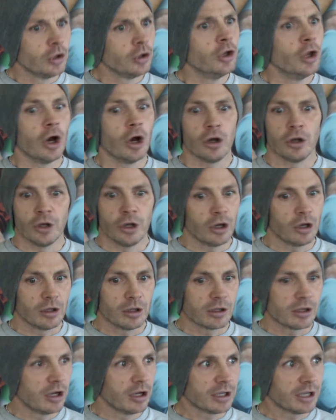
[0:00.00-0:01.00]
No,
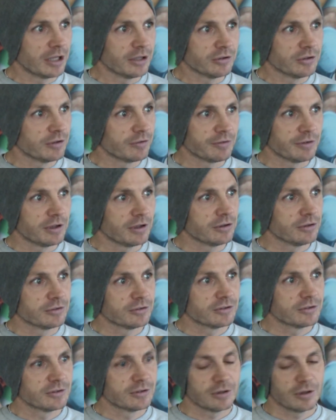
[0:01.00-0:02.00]
I can't do nothing
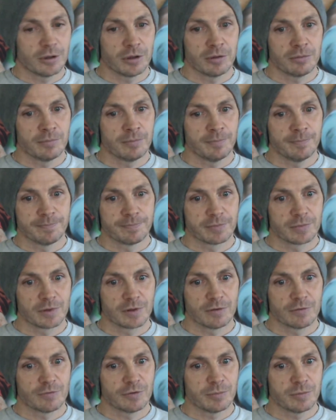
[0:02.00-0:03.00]
else.
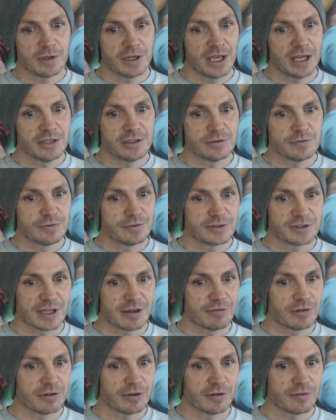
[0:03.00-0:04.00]
From the age of
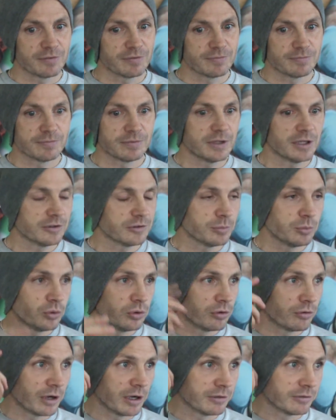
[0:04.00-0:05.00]
7, I've kicked a
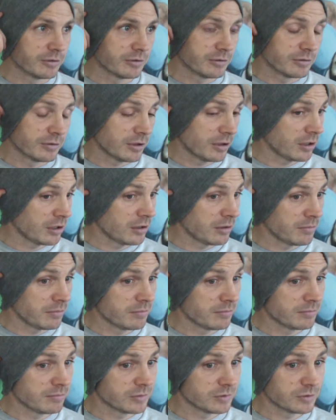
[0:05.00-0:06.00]
ball
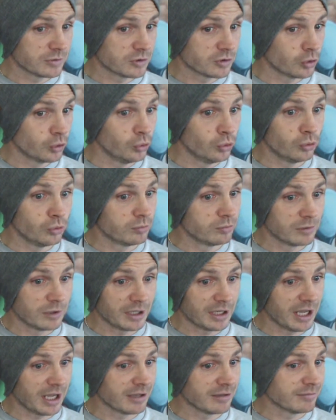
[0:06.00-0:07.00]
around. School,
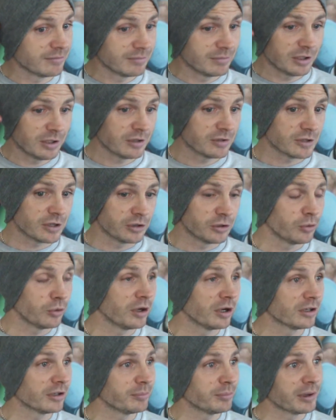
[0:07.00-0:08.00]
again, because I knew
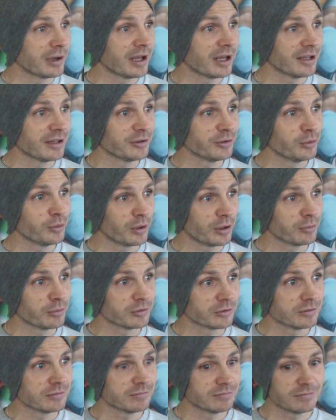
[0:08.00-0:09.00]
I could play, knew I was
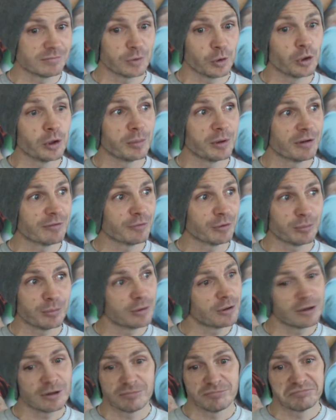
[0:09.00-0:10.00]
going to be a
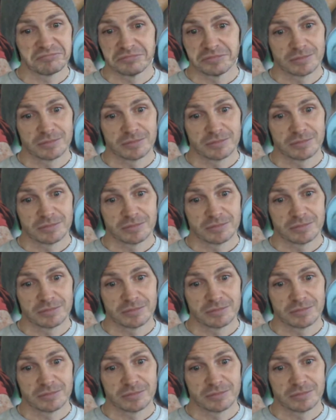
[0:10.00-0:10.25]
footballer.